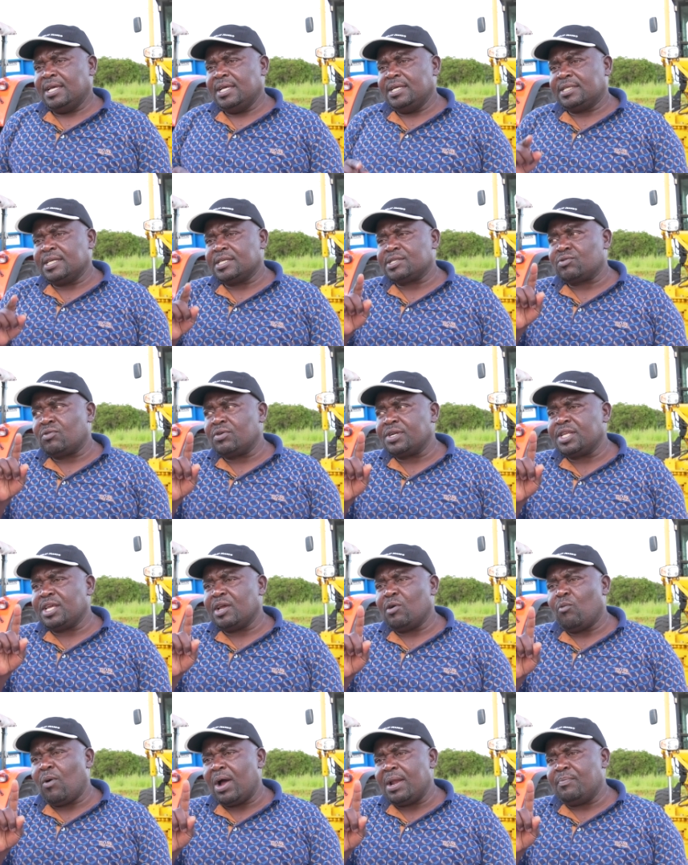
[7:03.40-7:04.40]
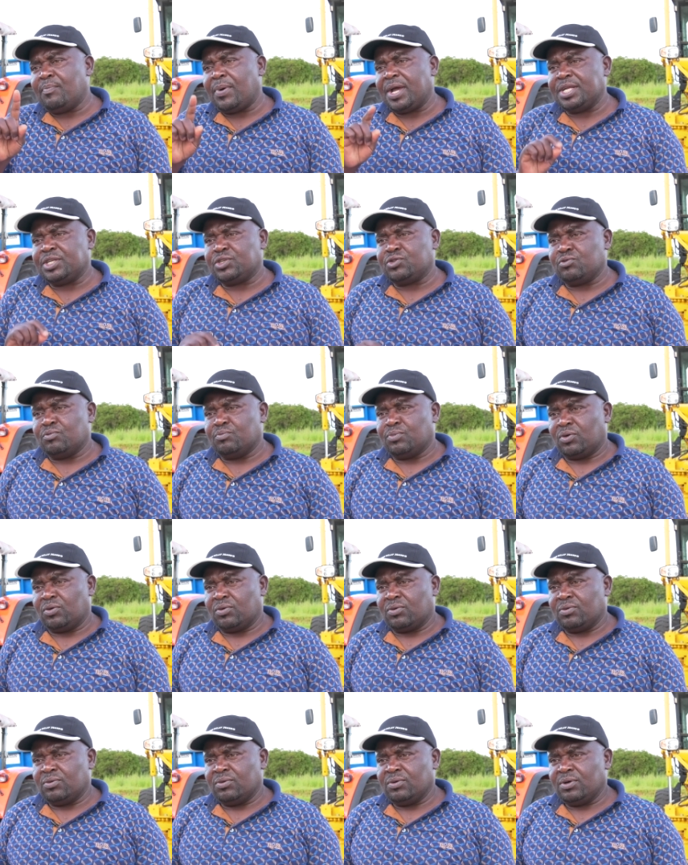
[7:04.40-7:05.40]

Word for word: It has only a 1 by 2 block.